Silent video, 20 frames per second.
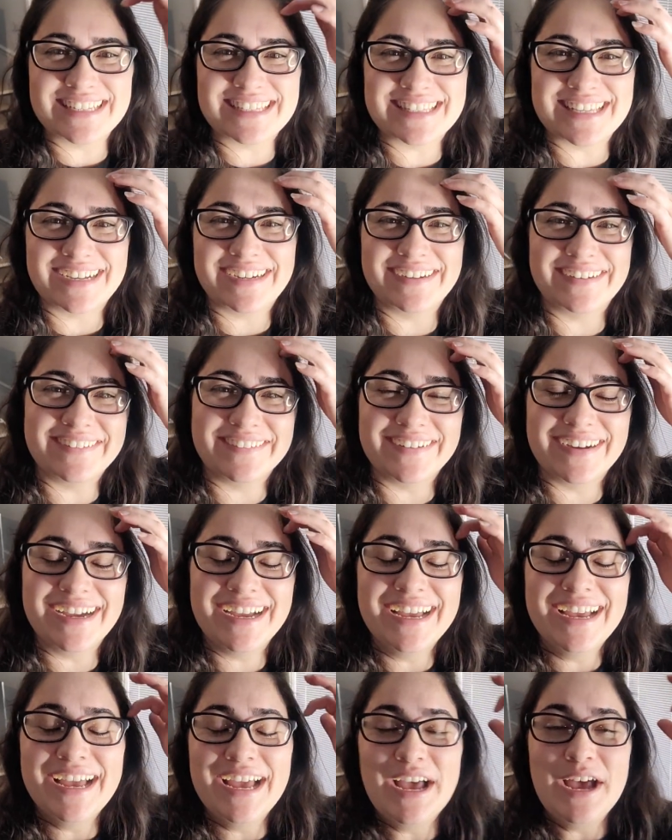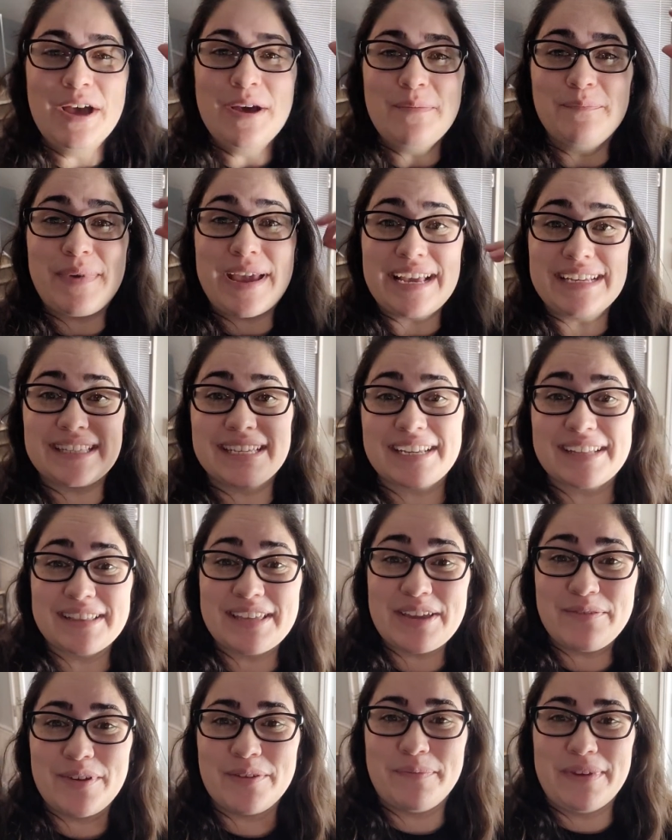So
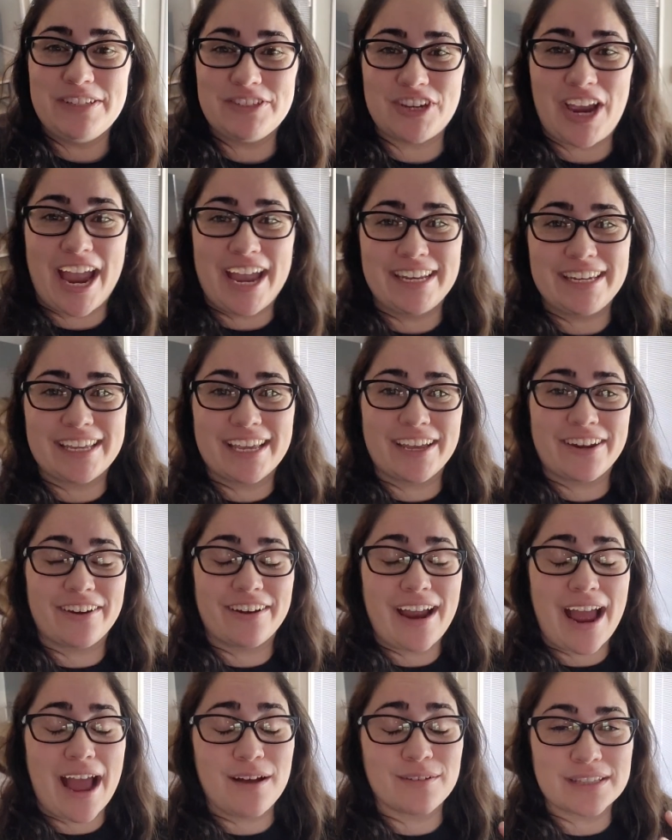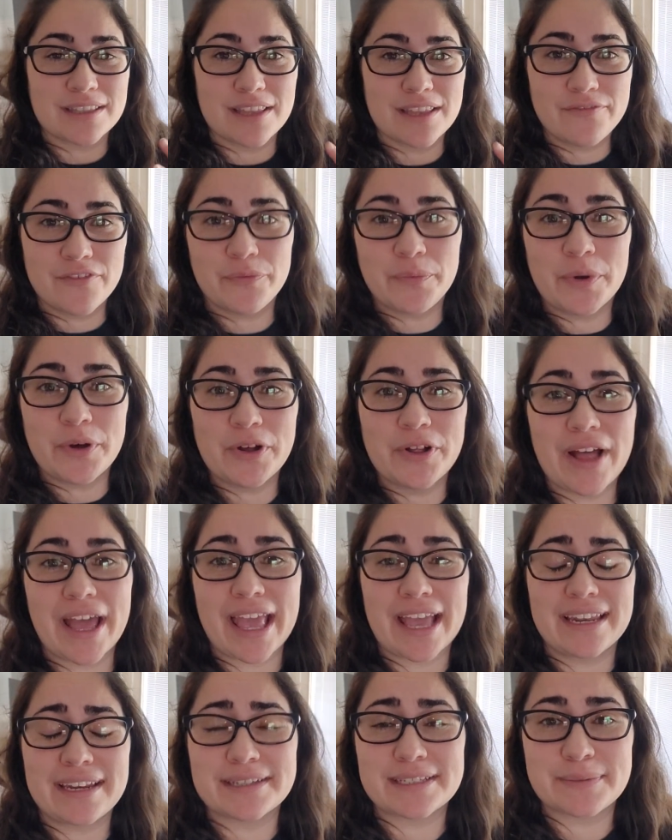basically, we've been trying to get our house livable
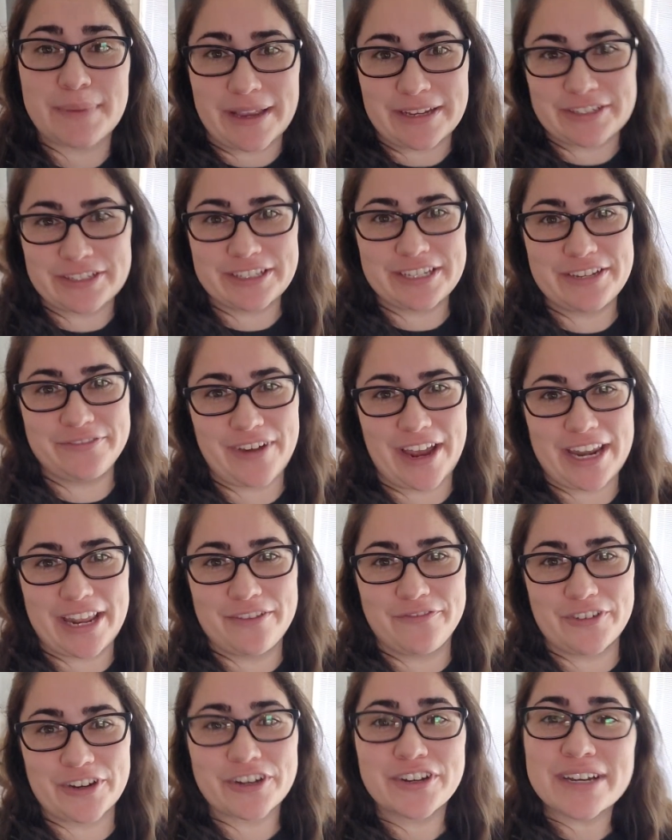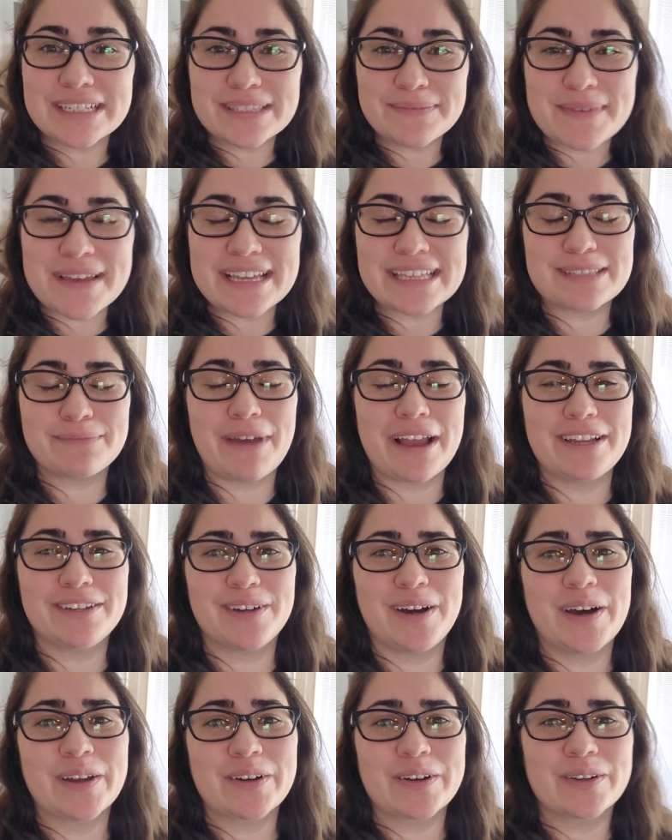and especially ready for Christmas. My
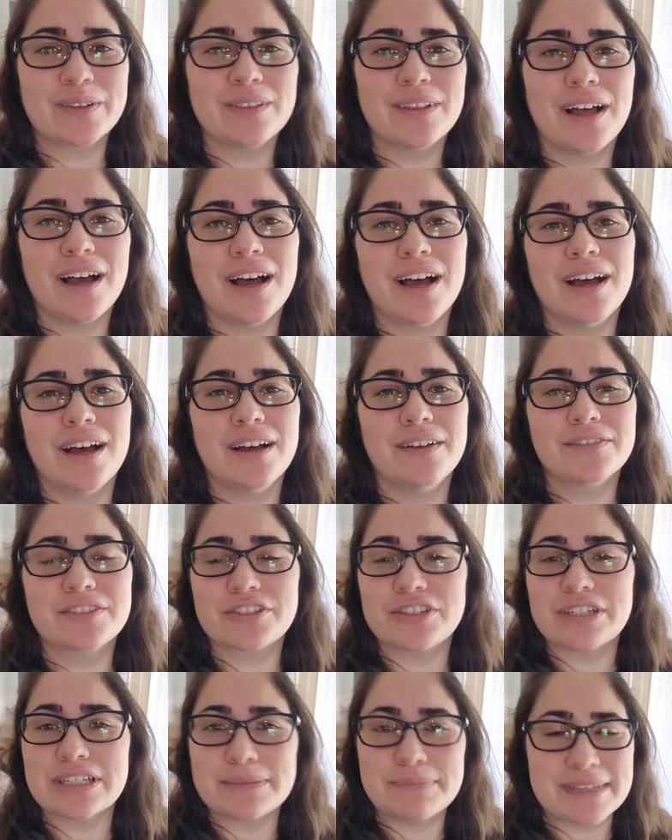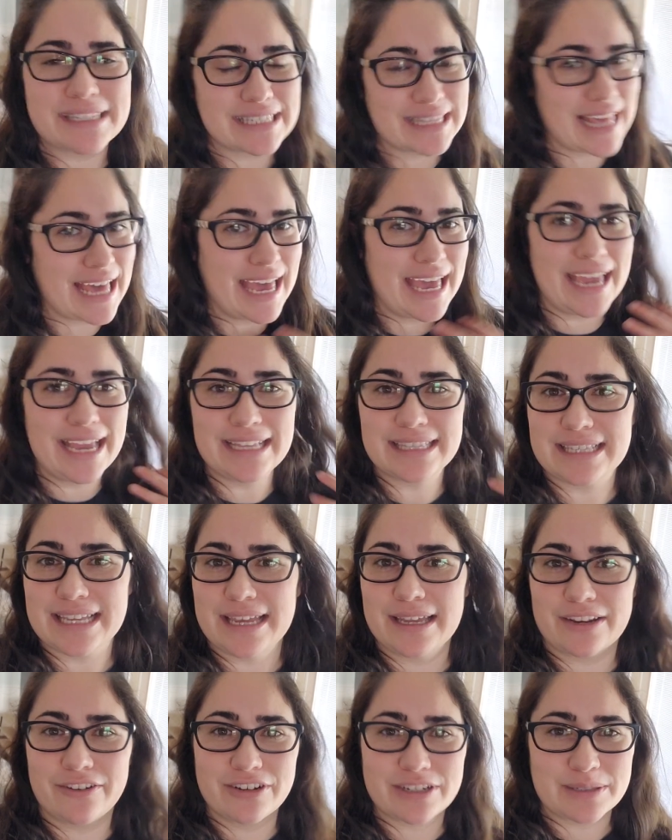daughter loves Christmas lights
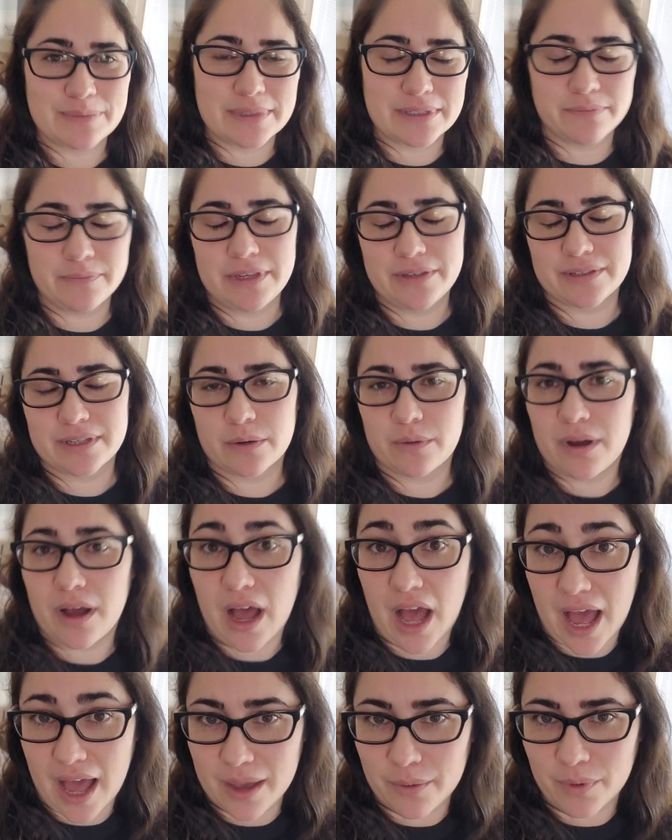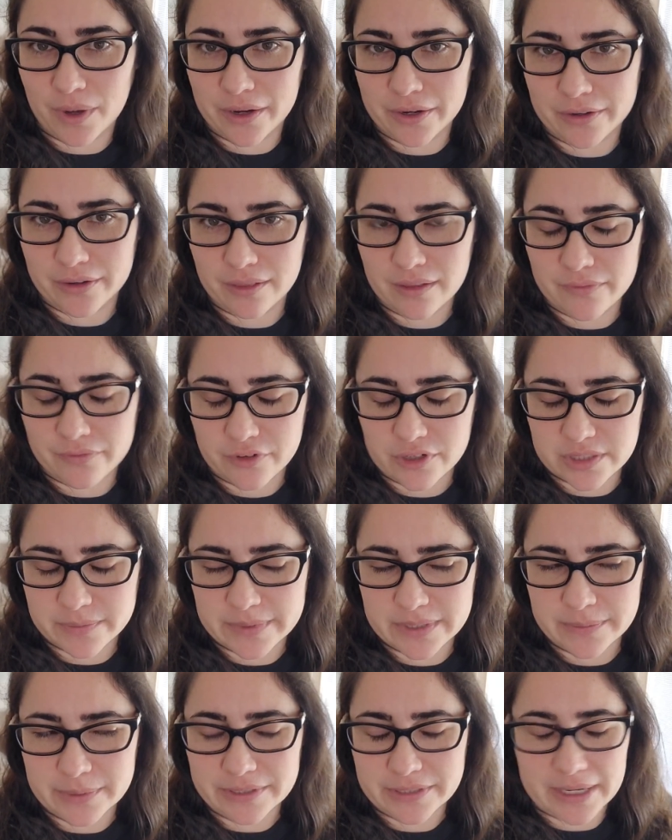and Christmas music. Well, I want her to love
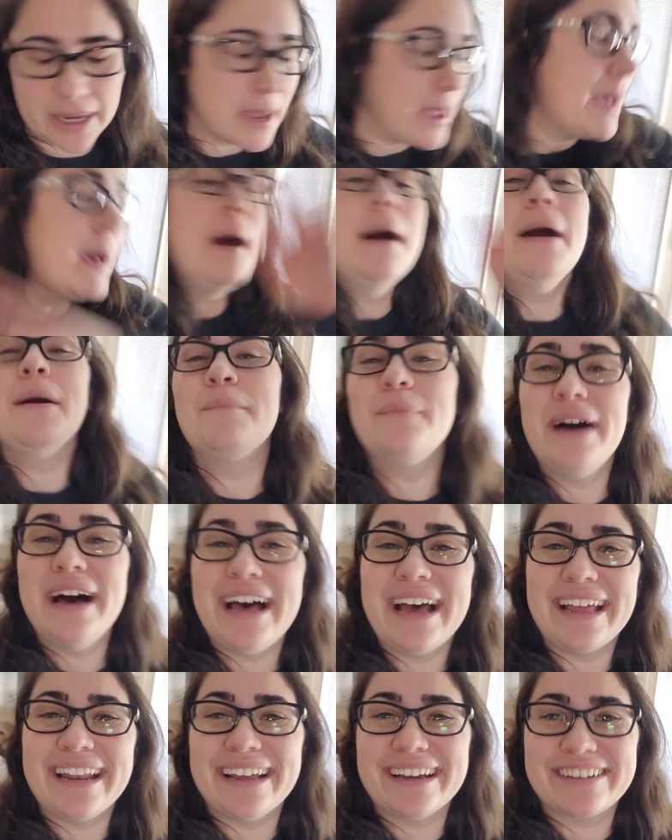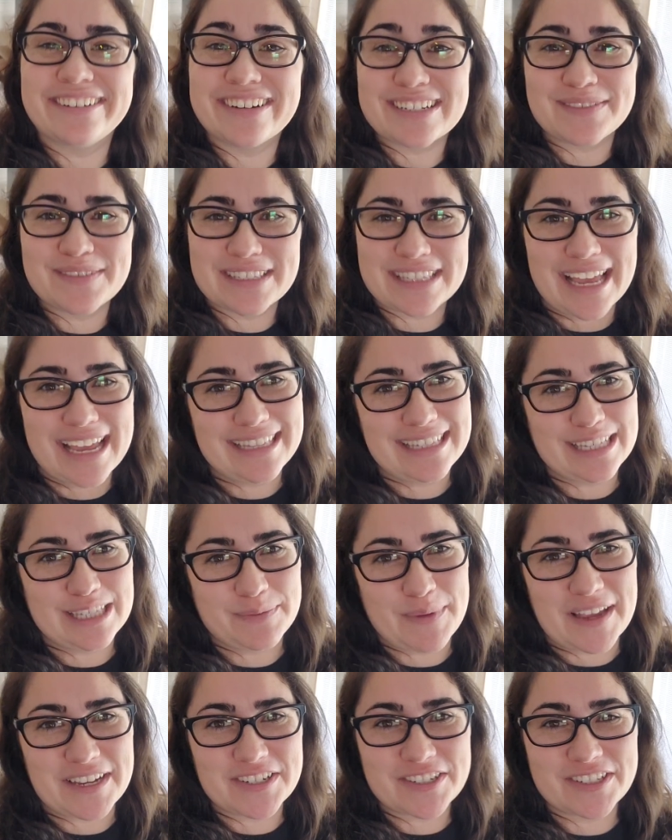Christmas music, but Christmas lights
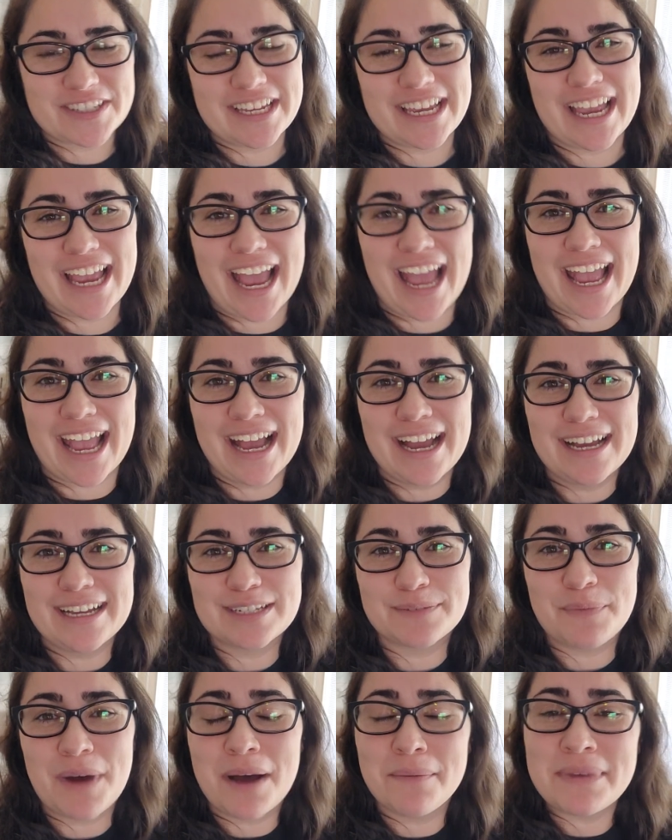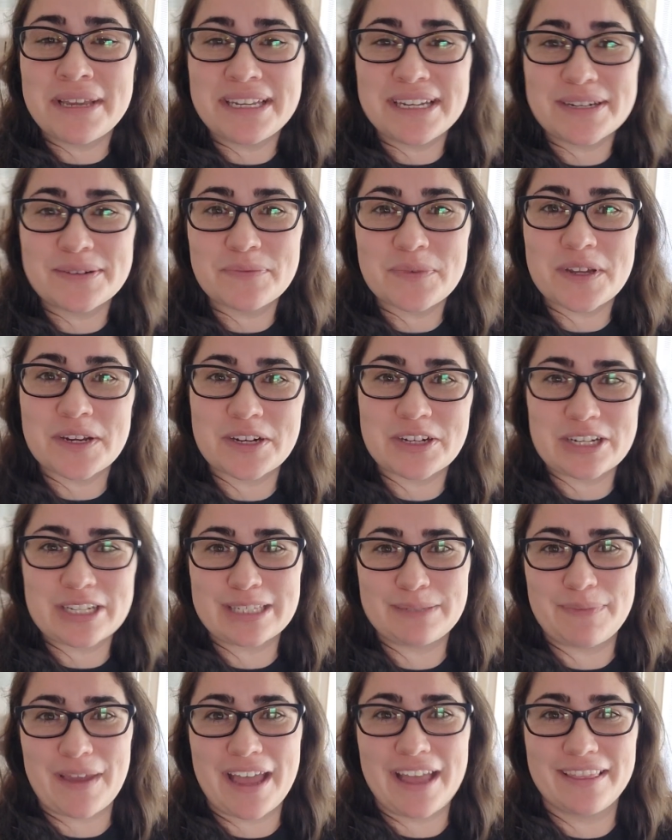especially, and Mommy didn't want her to
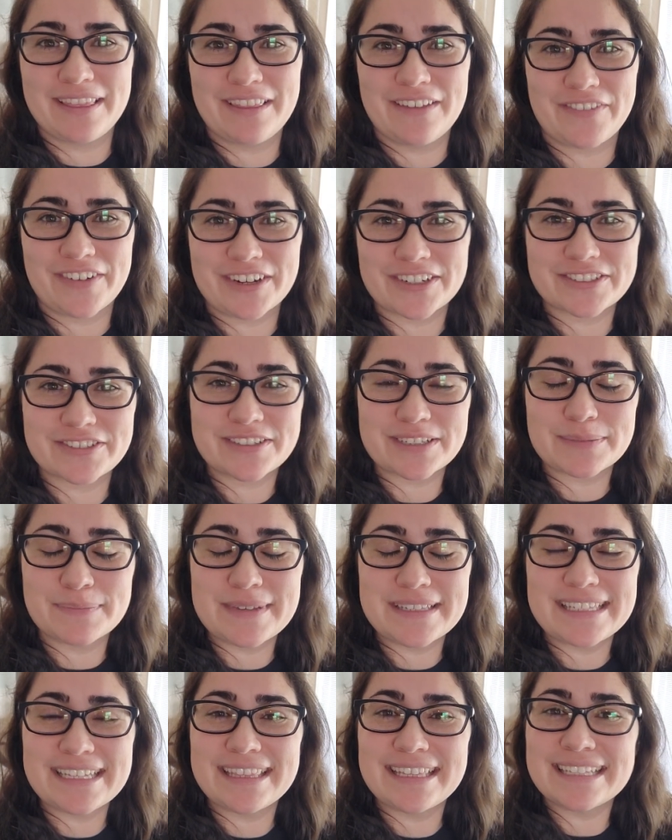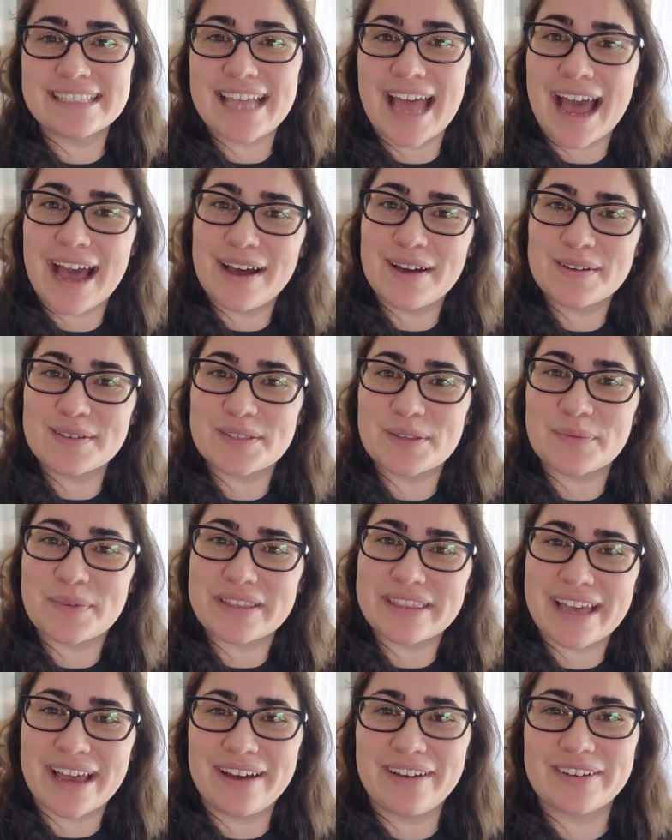spend the first Christmas in this house
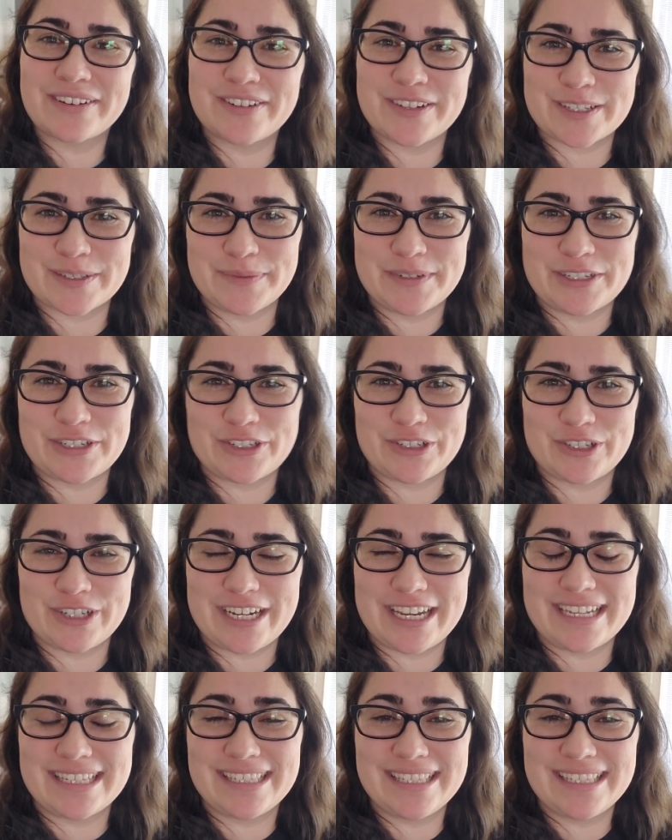without a Christmas tree.